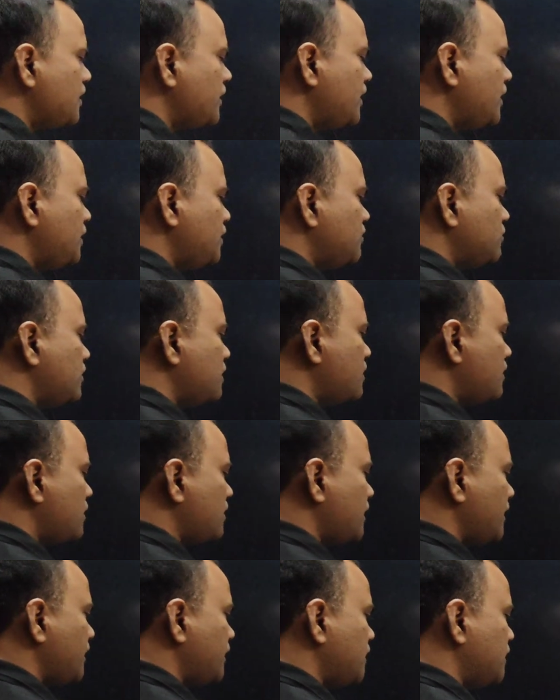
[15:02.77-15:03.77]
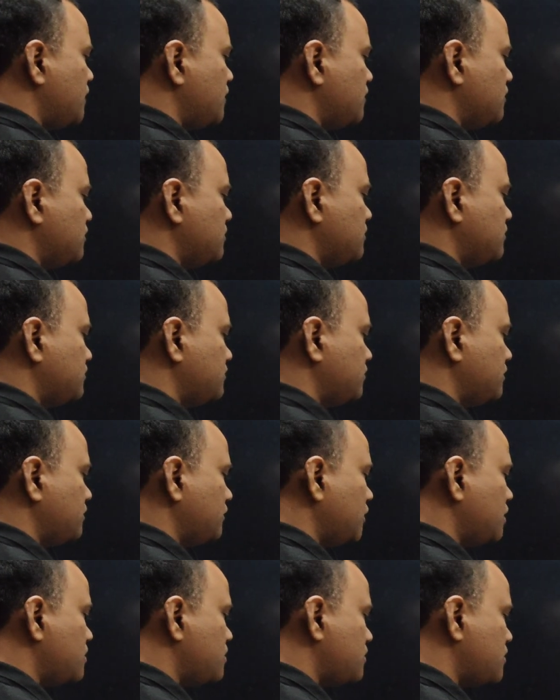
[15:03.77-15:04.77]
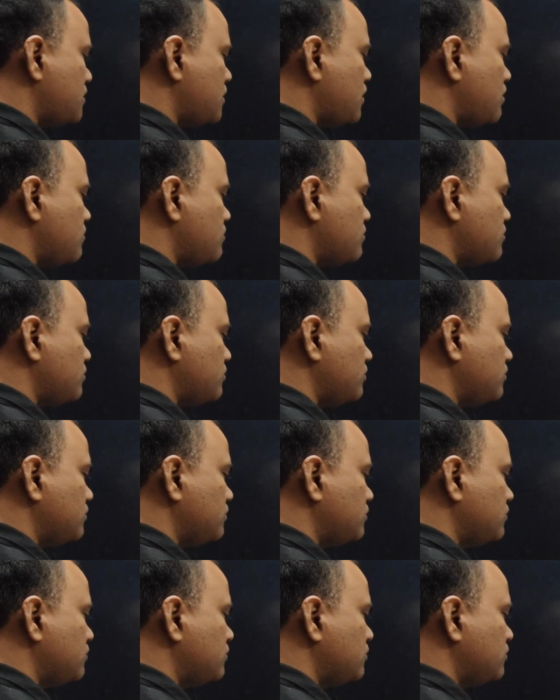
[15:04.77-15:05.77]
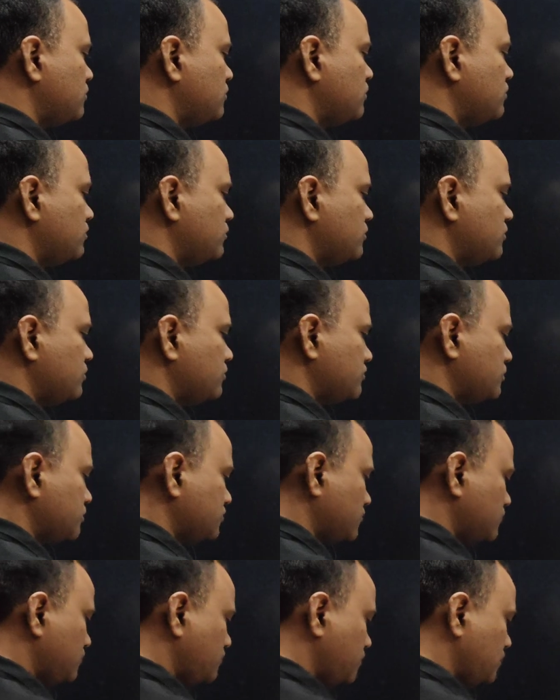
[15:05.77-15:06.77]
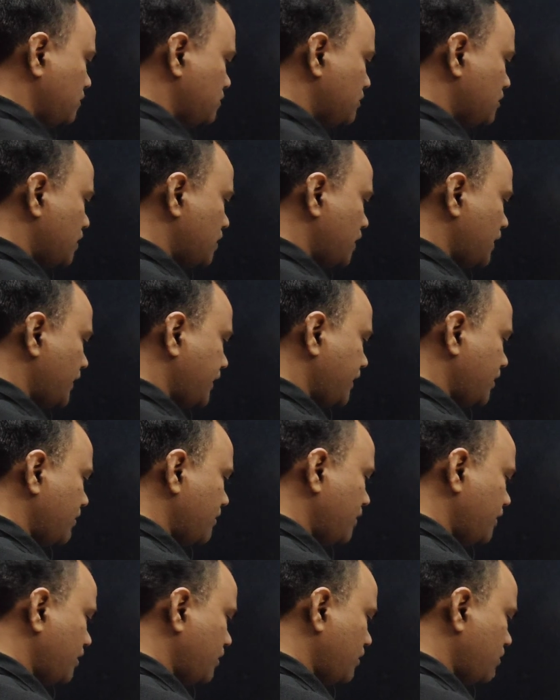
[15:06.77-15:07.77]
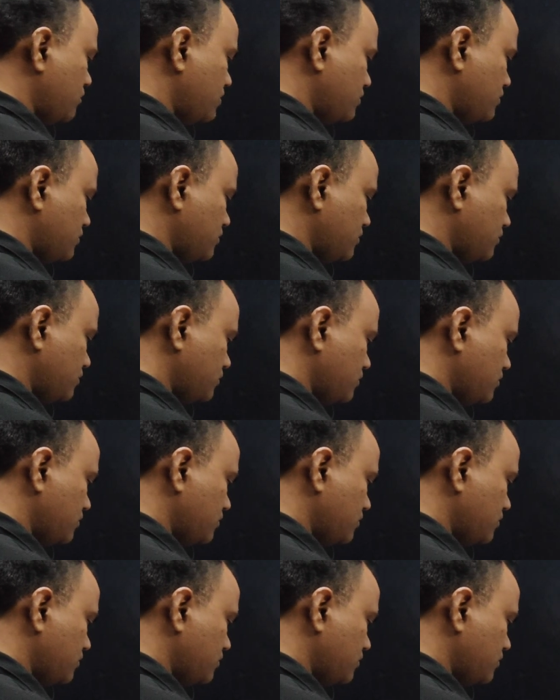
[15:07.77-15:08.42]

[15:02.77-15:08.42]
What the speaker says: And you can write ester also. You can write amide also.